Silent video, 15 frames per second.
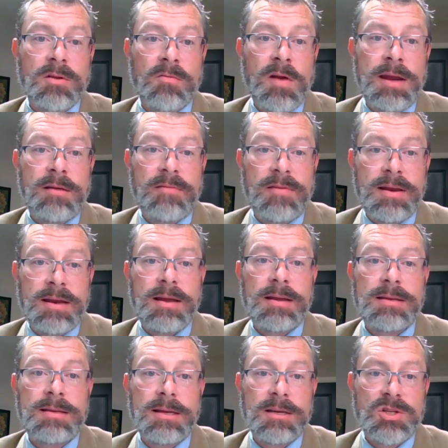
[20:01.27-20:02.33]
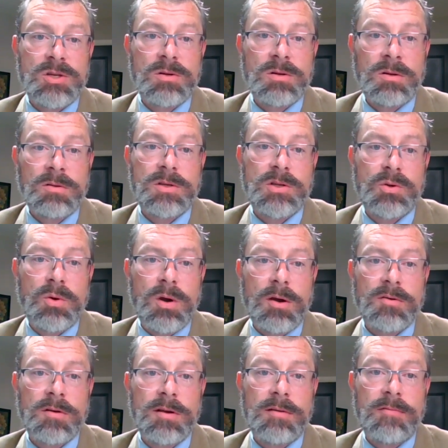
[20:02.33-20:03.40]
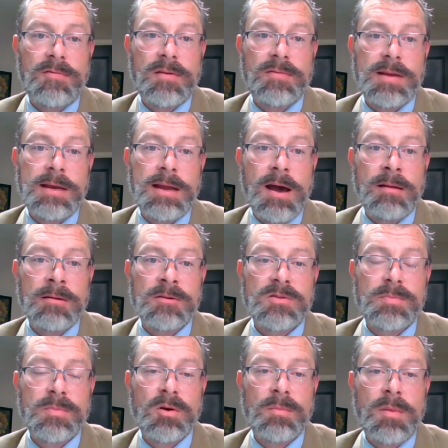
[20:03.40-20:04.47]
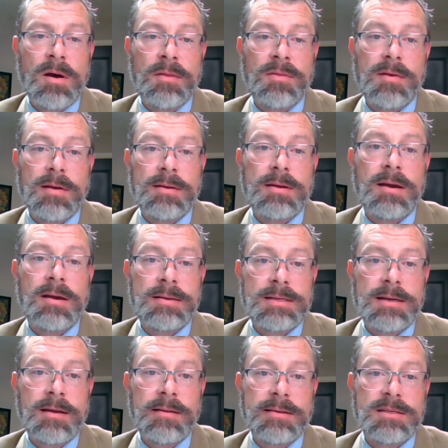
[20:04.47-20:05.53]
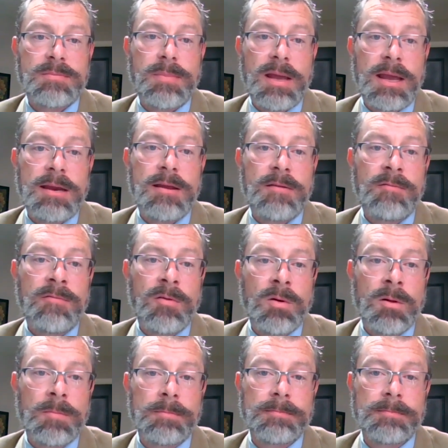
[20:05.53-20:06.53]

the rate of an additional $250 per month until it's paid in full.